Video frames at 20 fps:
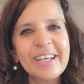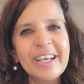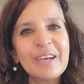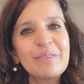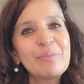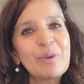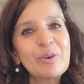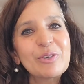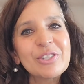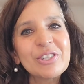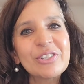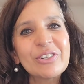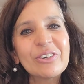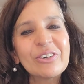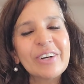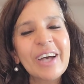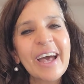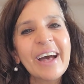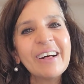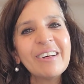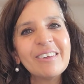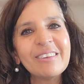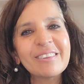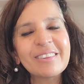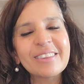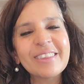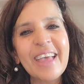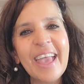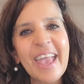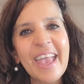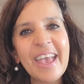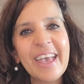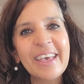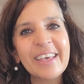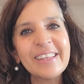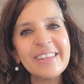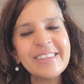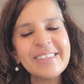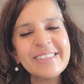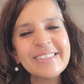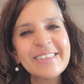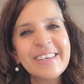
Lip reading: emotional health, and